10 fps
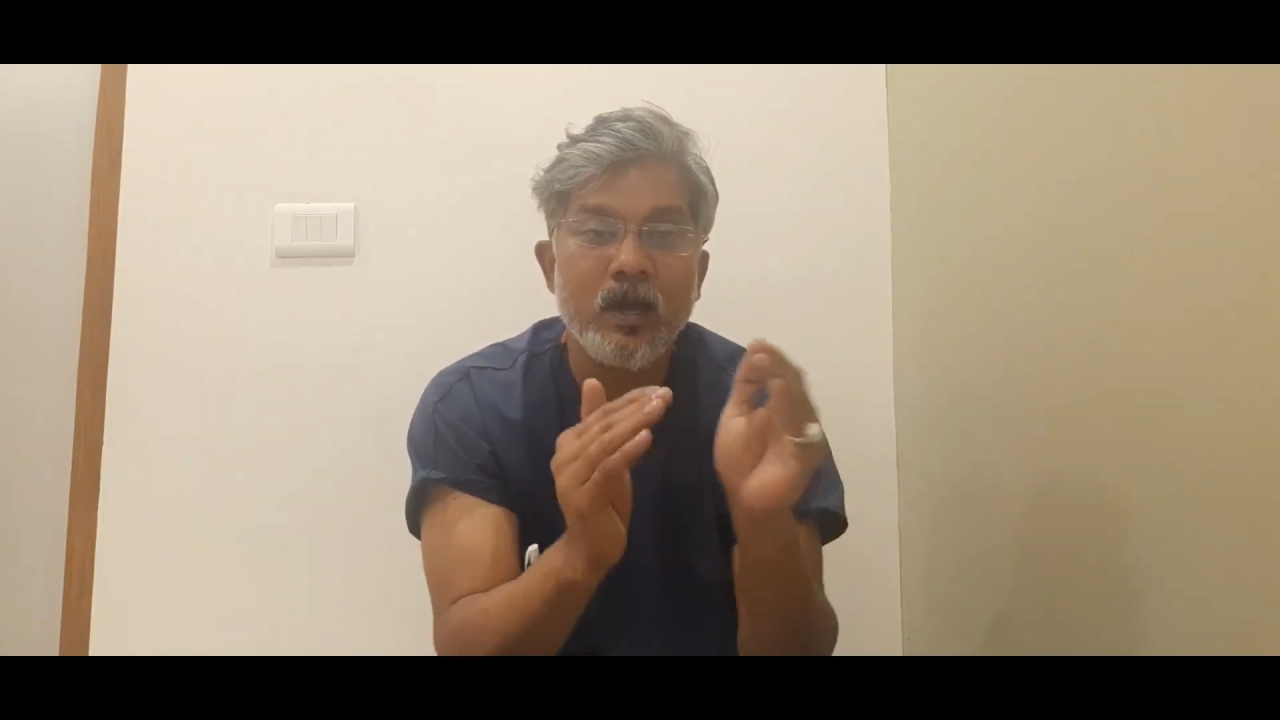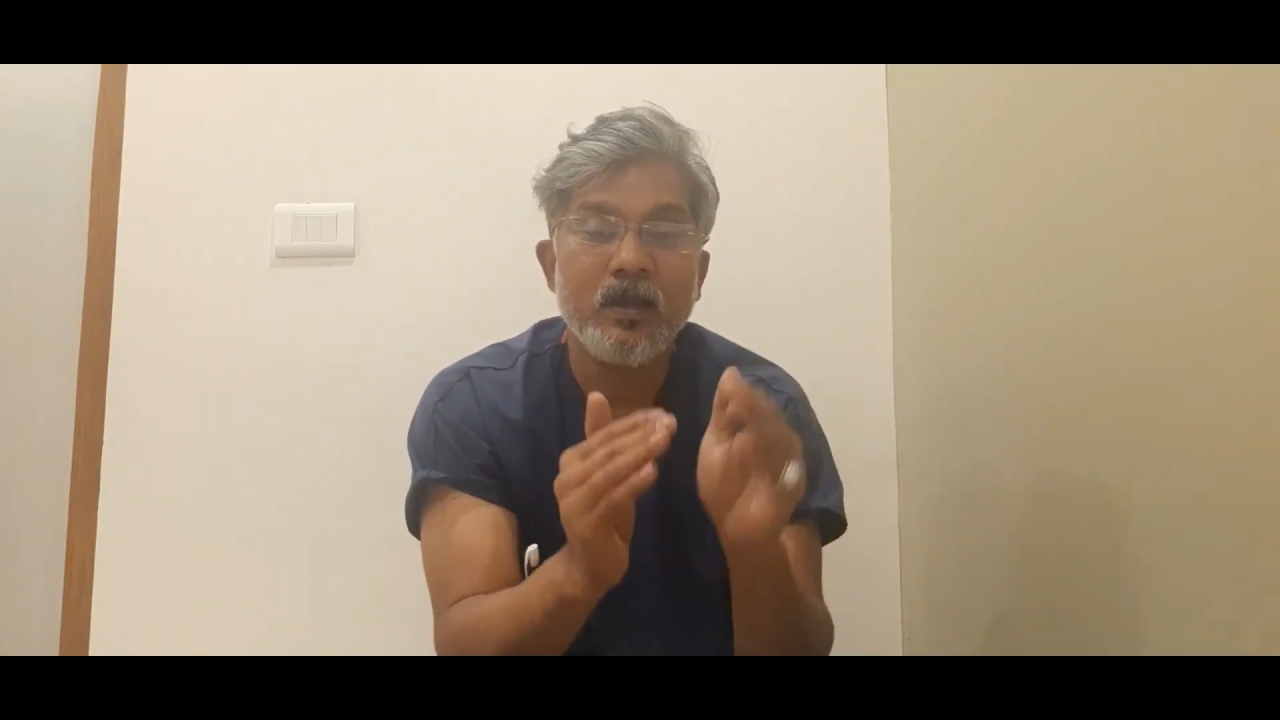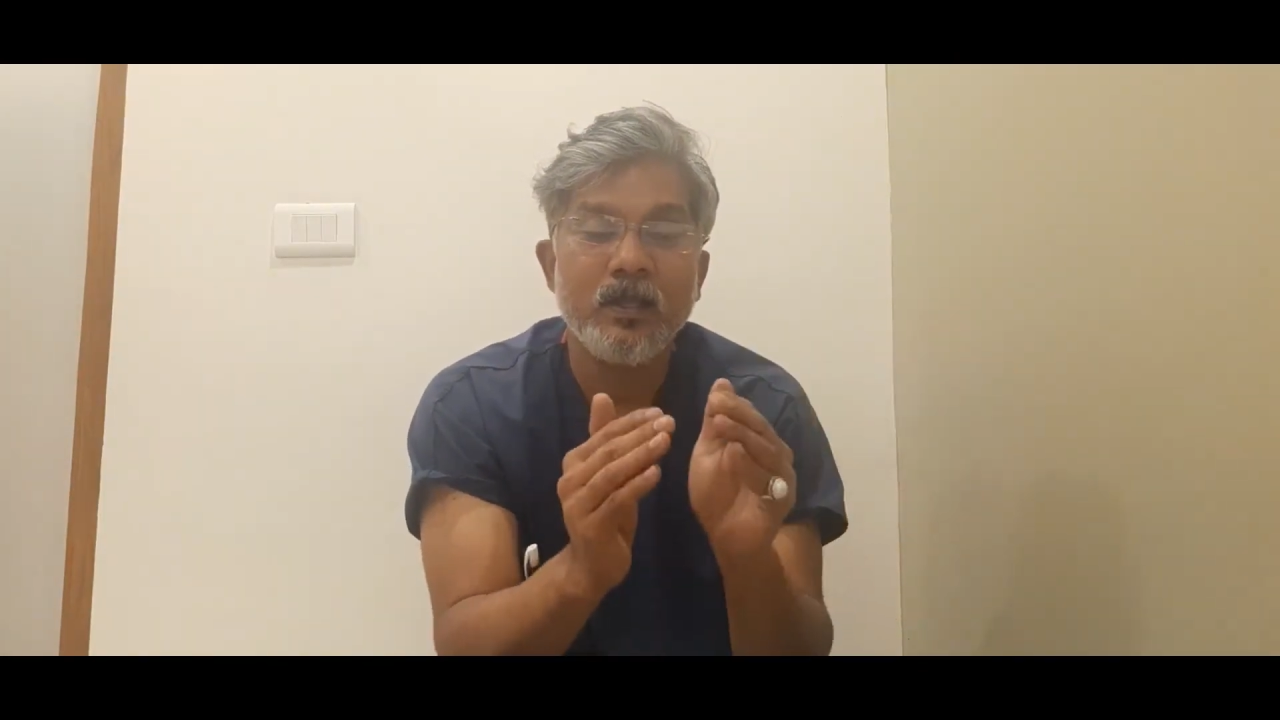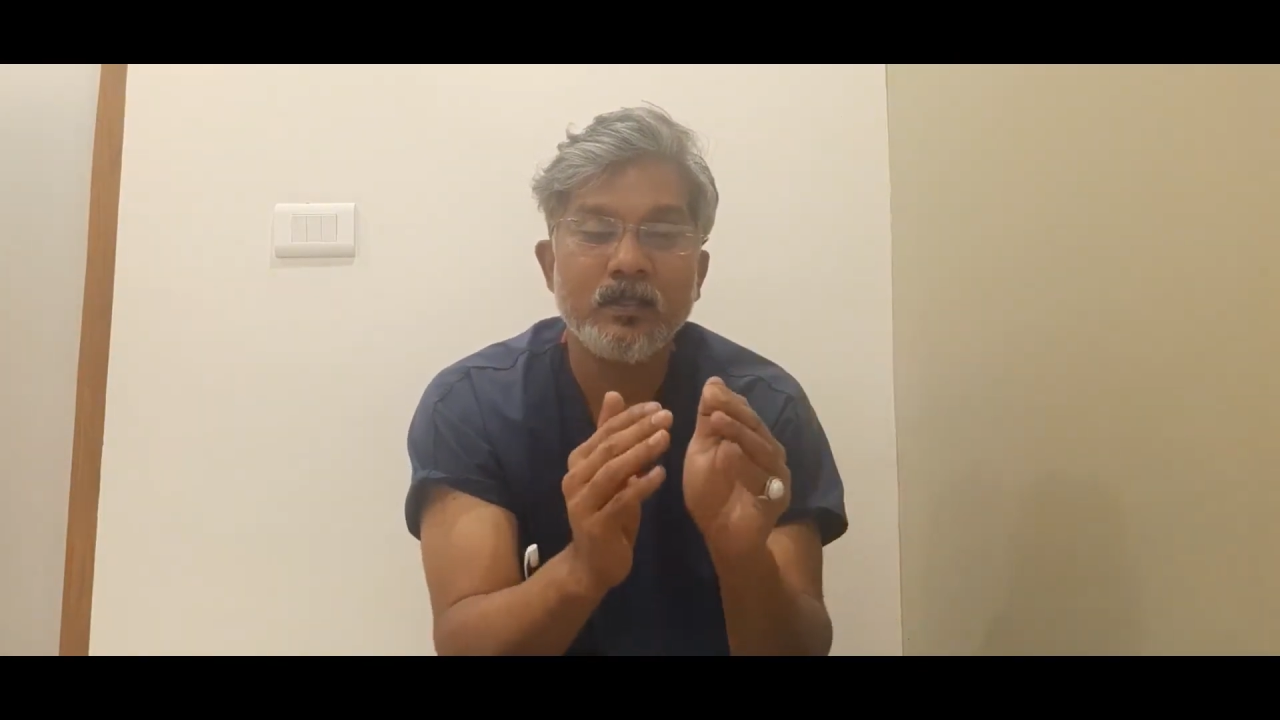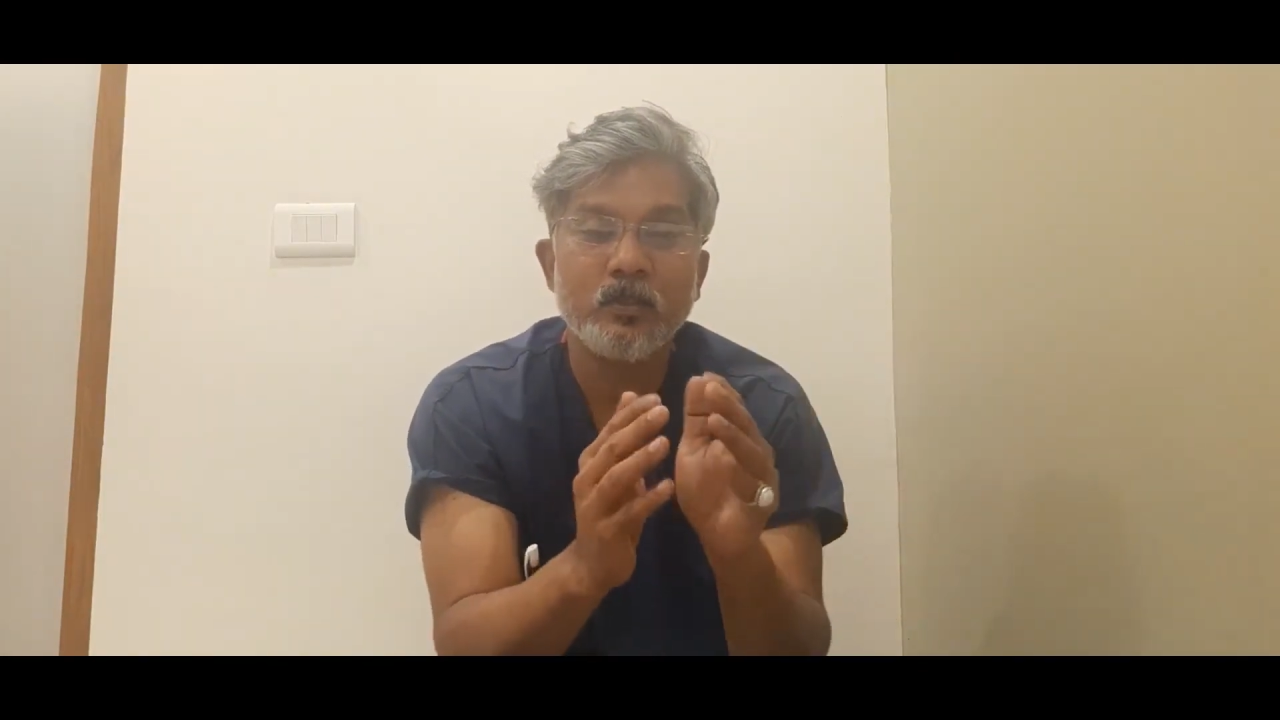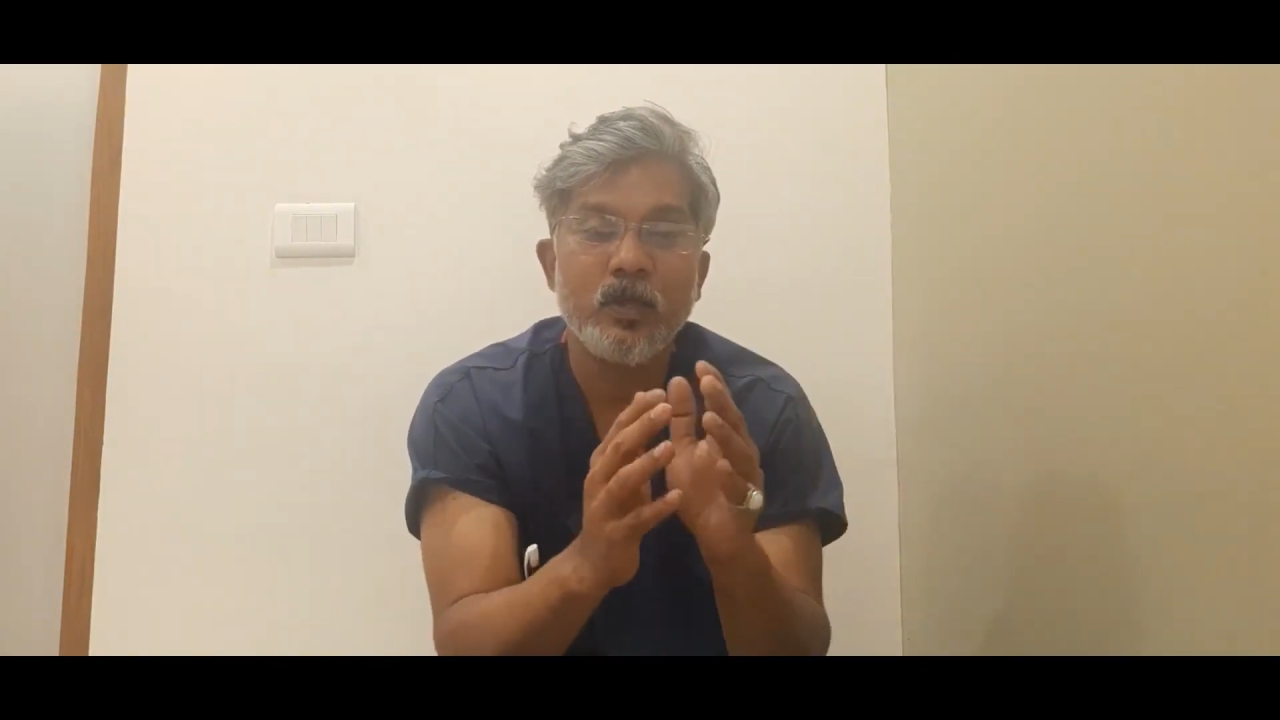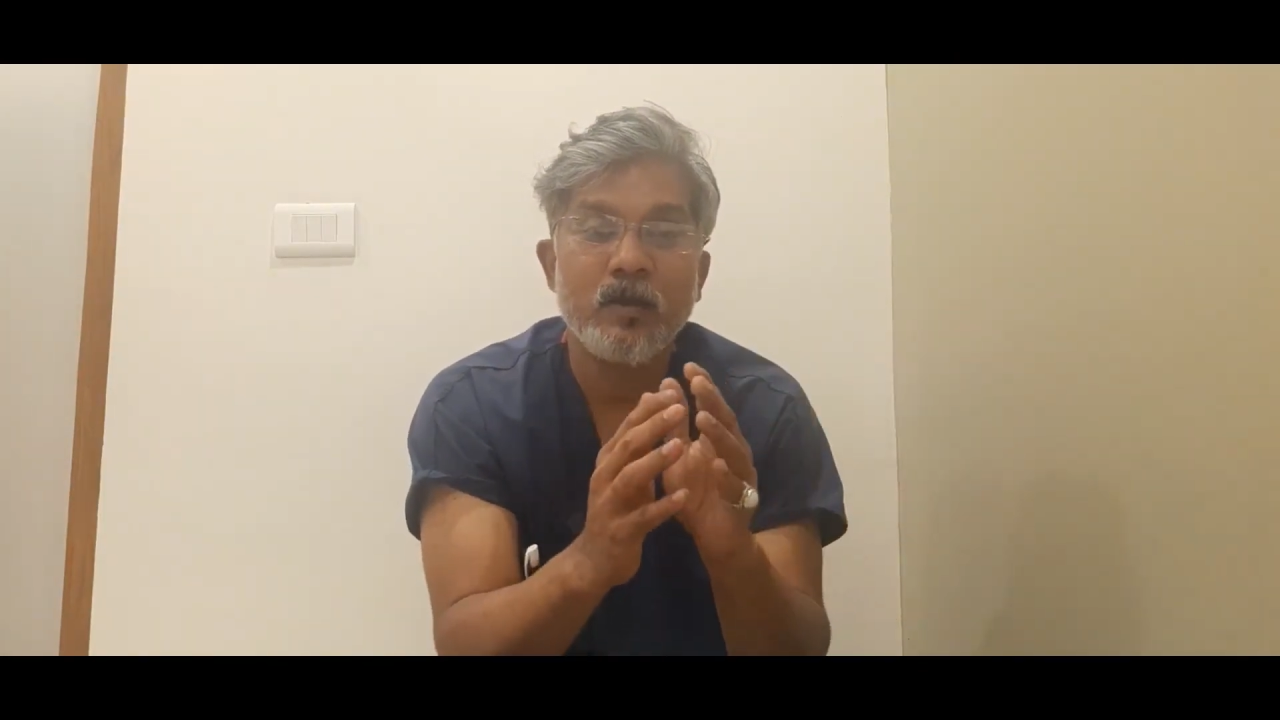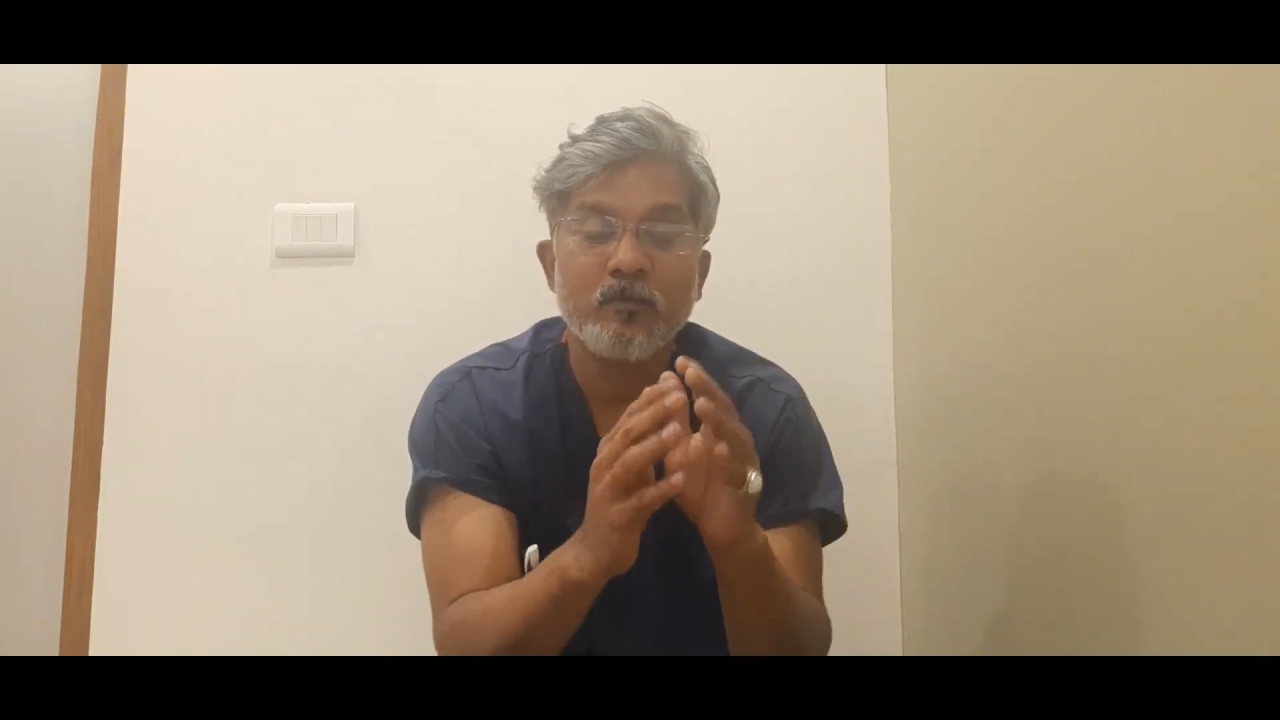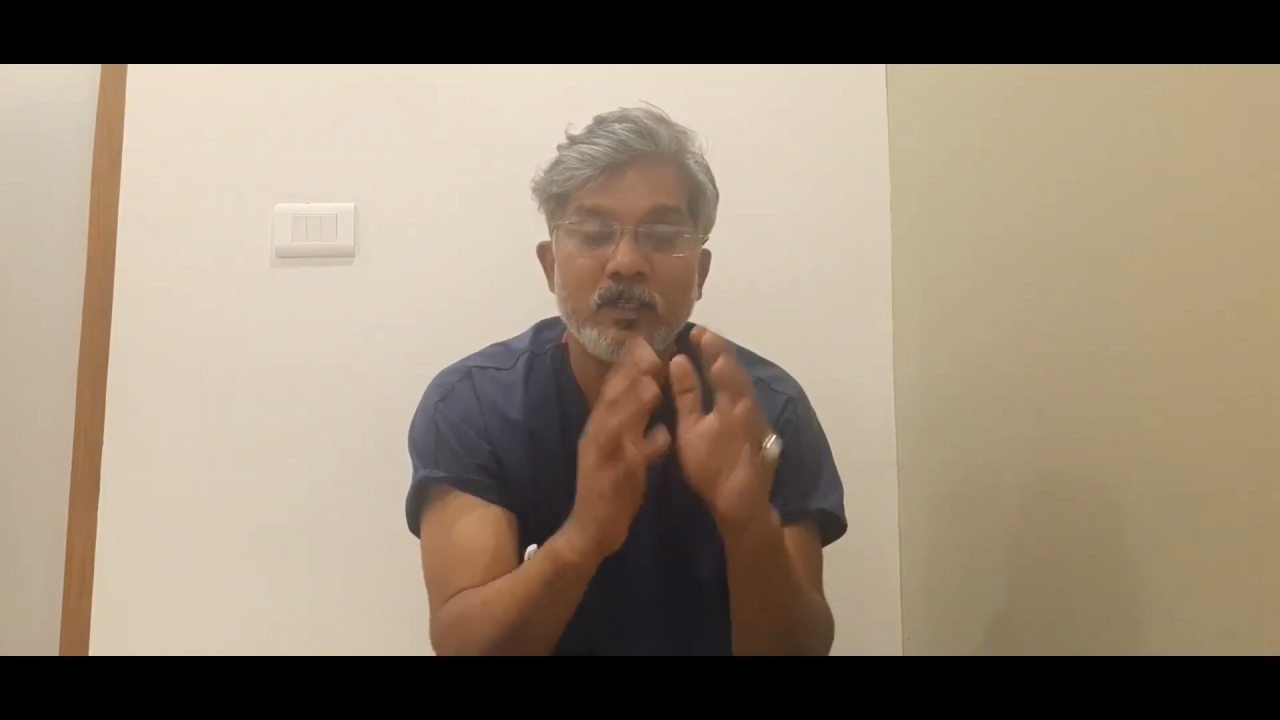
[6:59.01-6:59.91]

unless you have